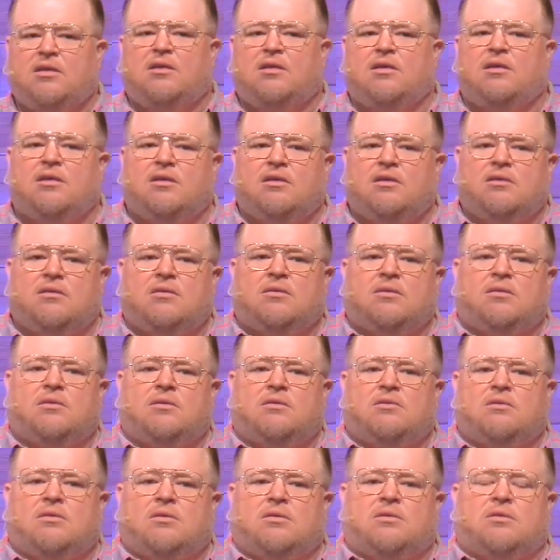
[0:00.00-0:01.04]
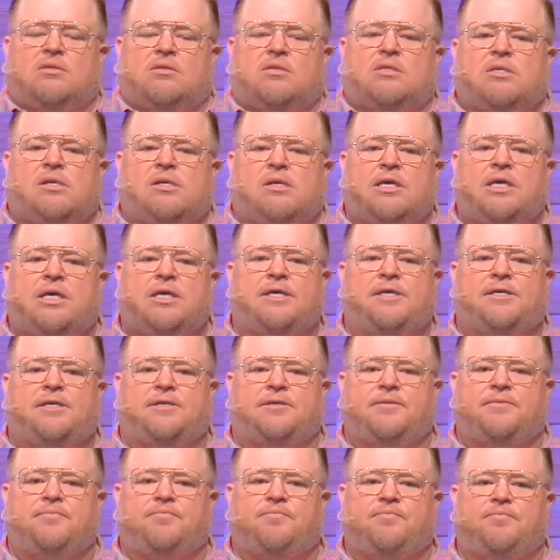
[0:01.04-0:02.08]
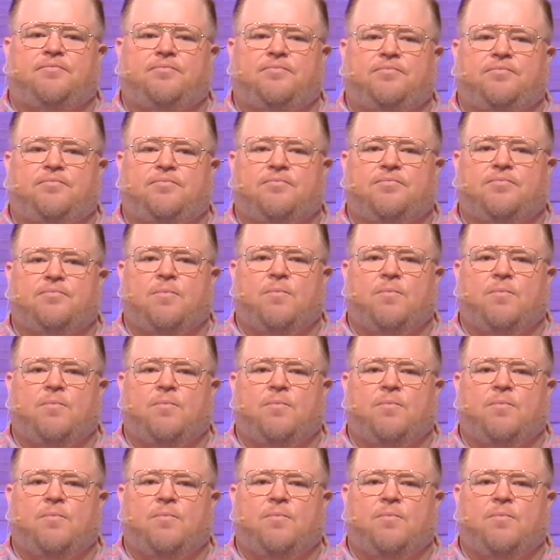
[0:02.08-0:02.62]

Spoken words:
(silence)